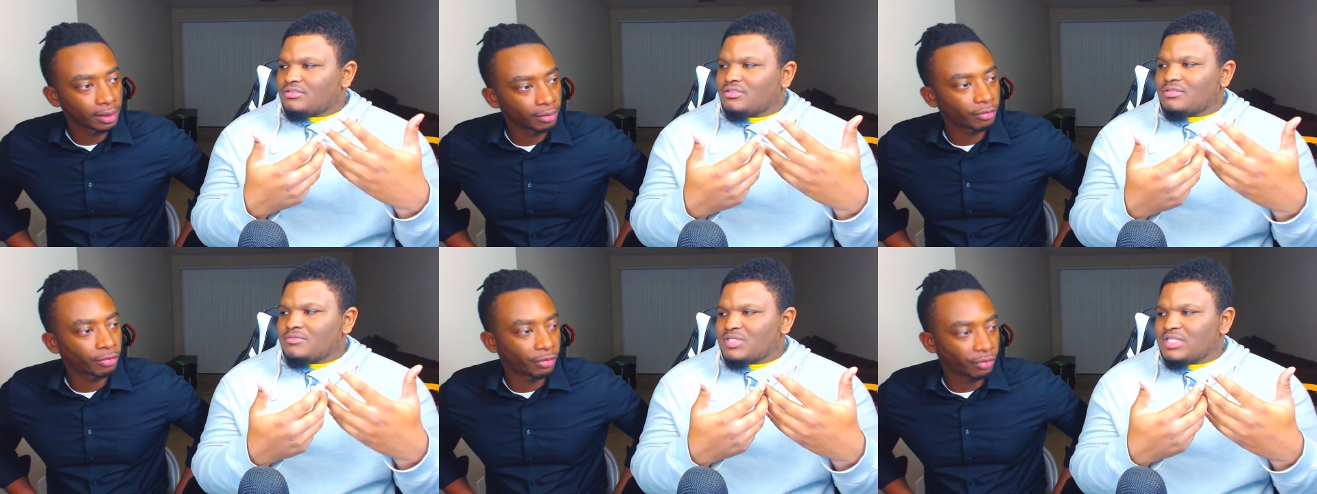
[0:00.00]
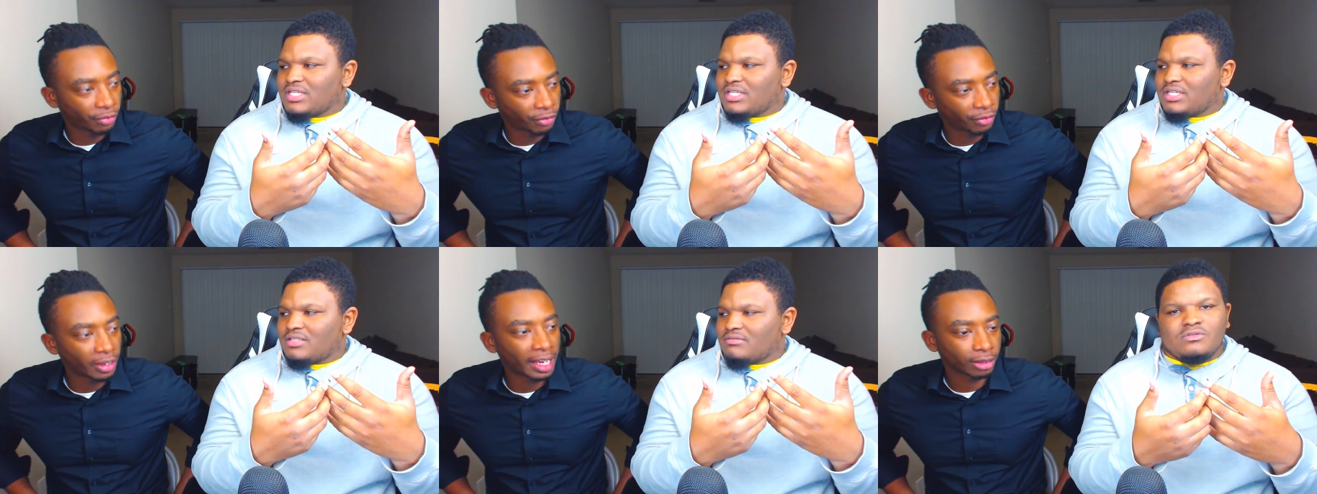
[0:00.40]
Speaker 1: You know what I'm
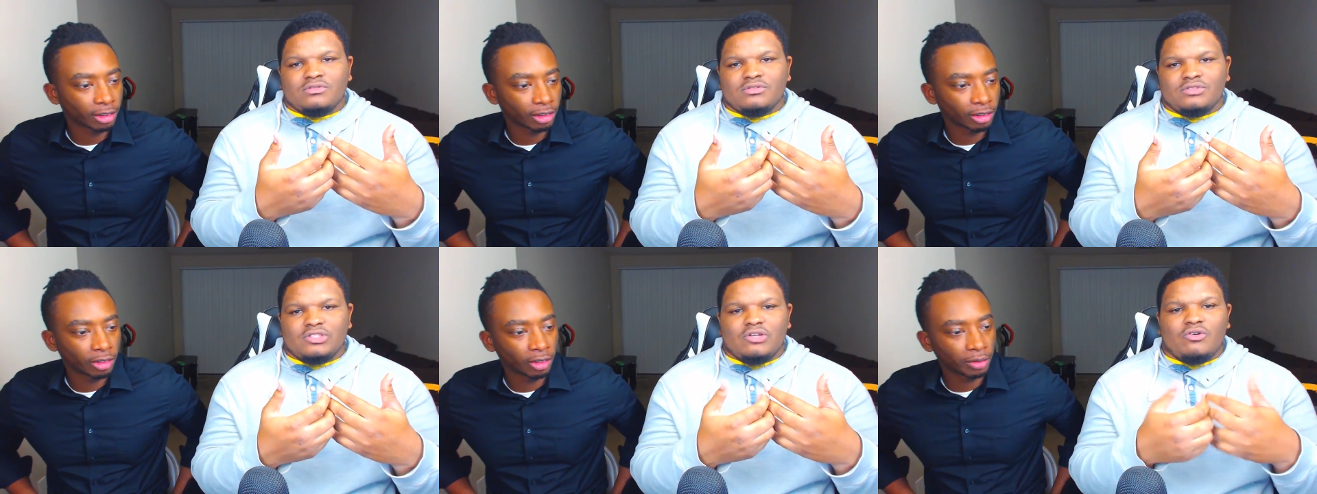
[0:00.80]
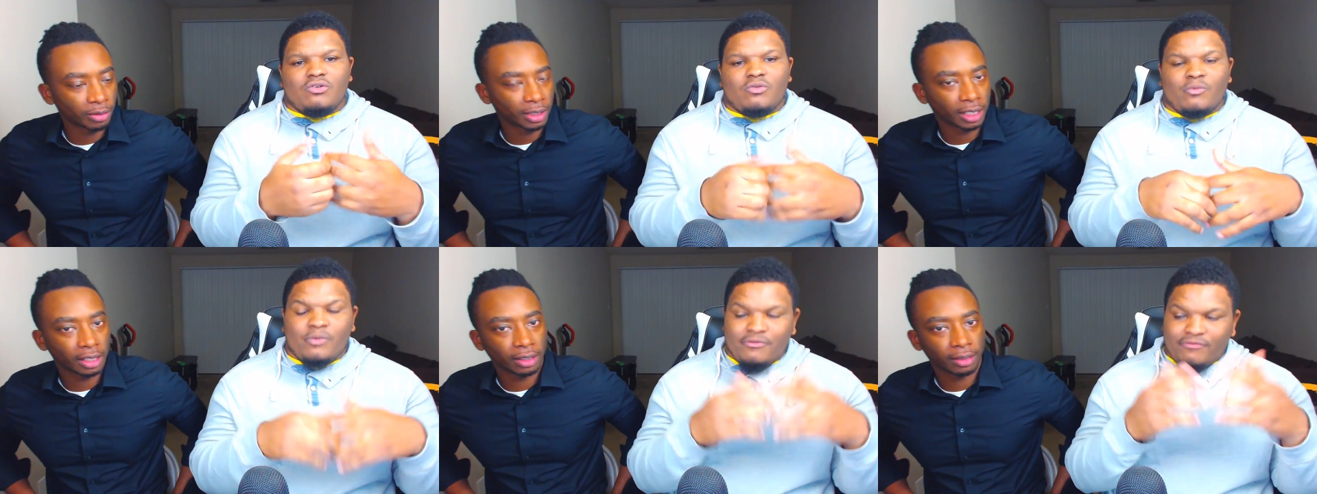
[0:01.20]
saying? Fact. So you know
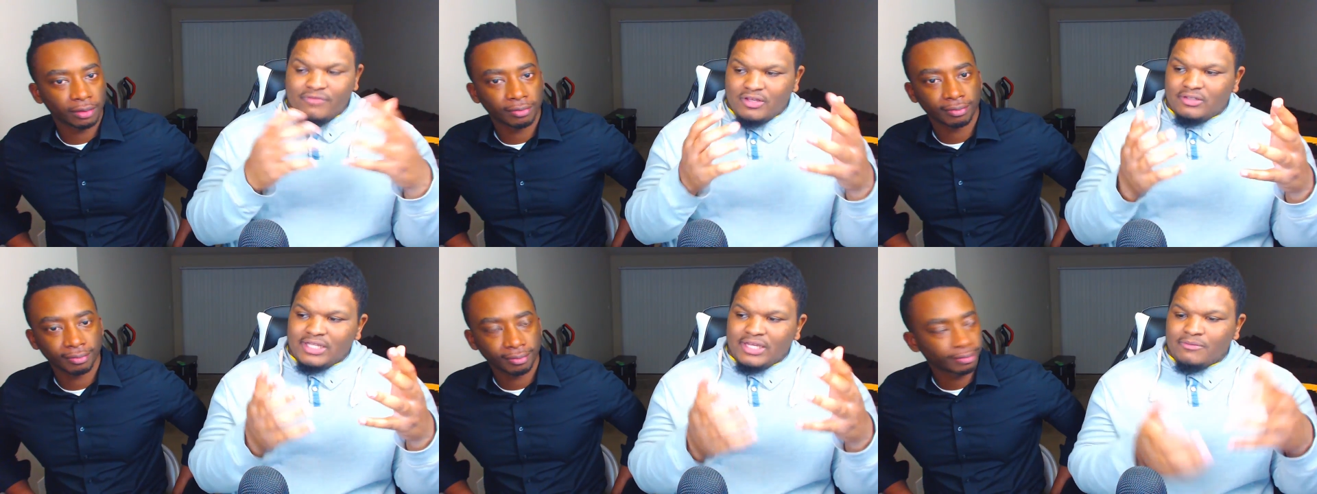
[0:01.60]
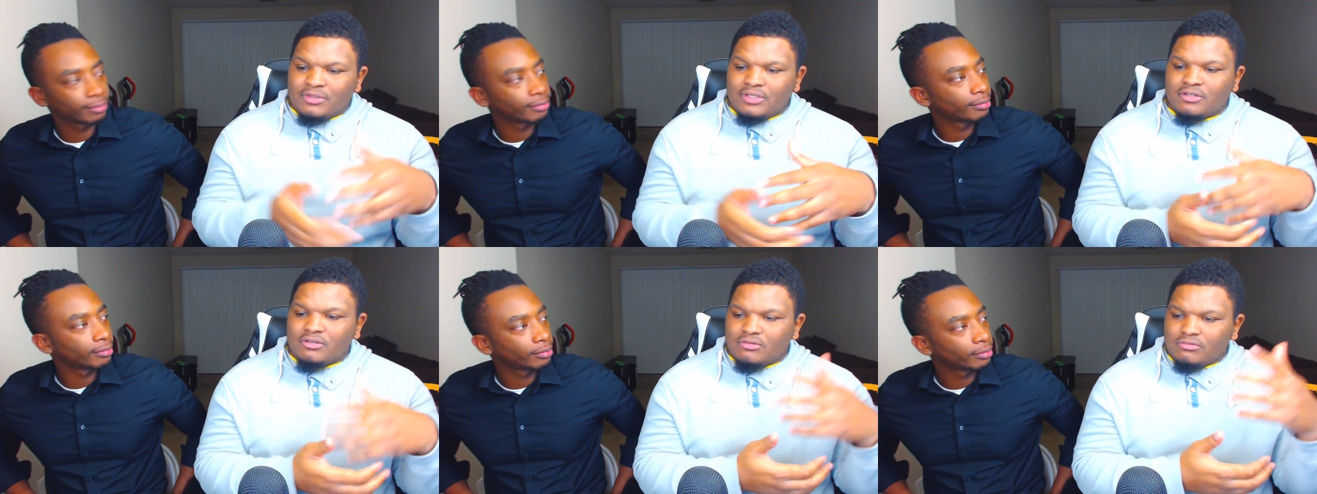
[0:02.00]
I'm saying? we felt like
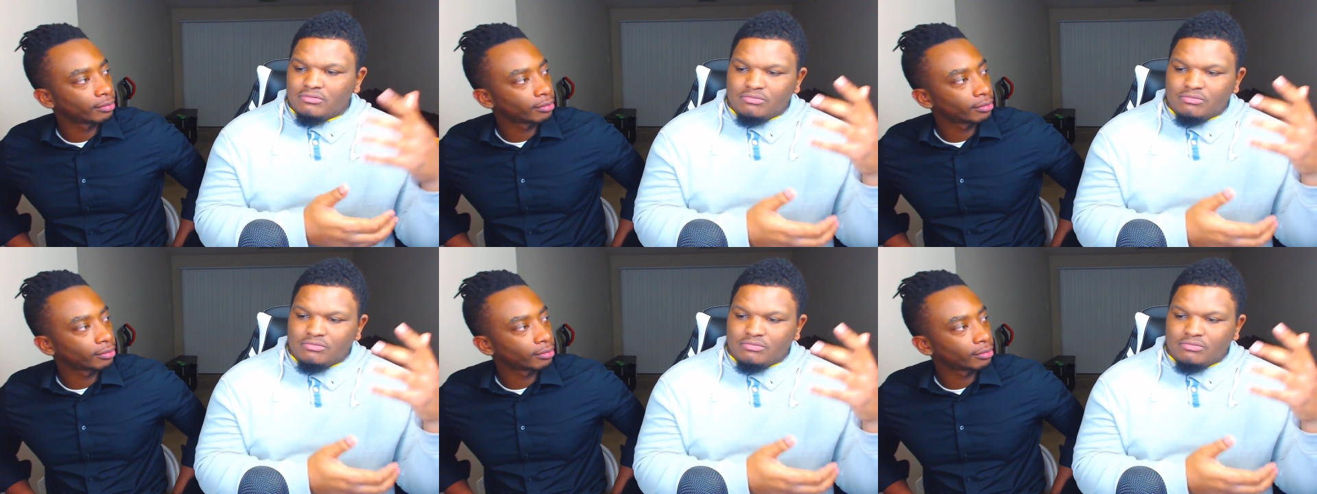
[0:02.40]
we gonna